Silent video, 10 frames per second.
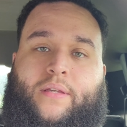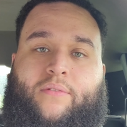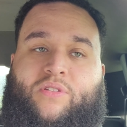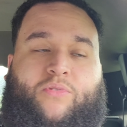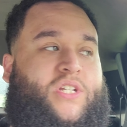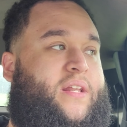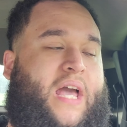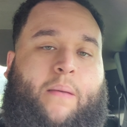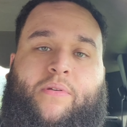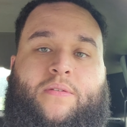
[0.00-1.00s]
Some shit
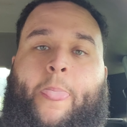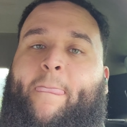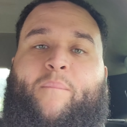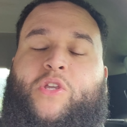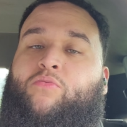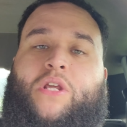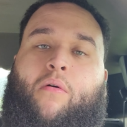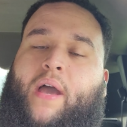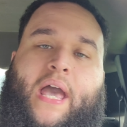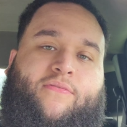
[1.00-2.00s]
happens, you
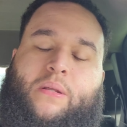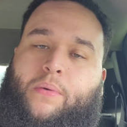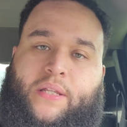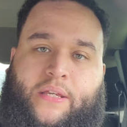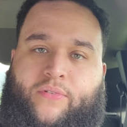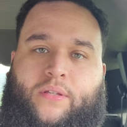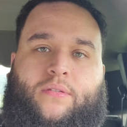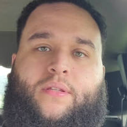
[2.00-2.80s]
don't have to believe it.